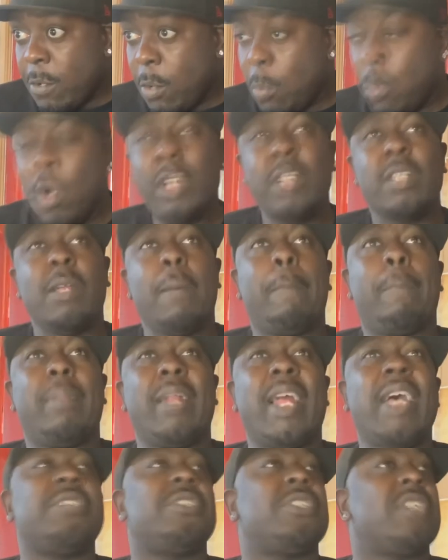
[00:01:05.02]
One of the
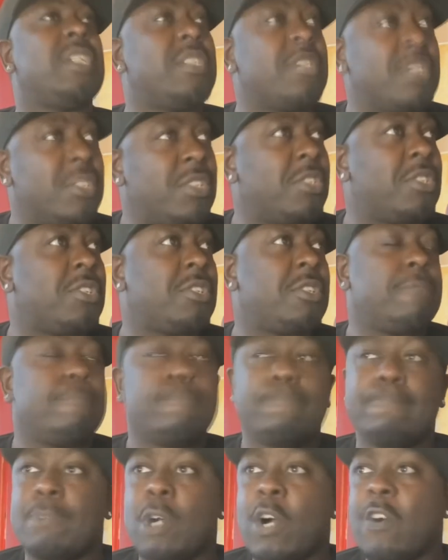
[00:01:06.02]
blessings
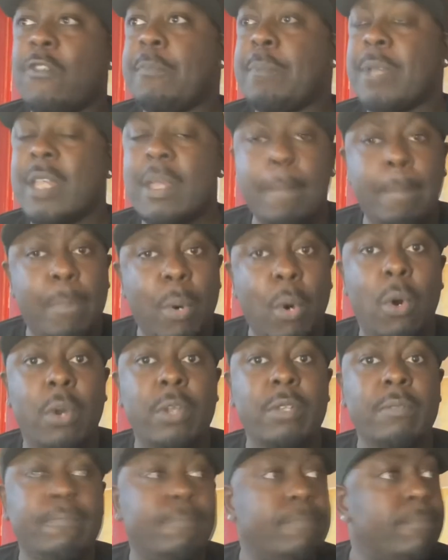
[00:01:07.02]
of being
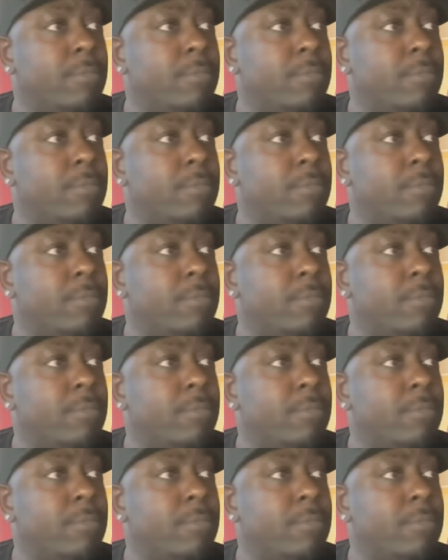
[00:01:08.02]
born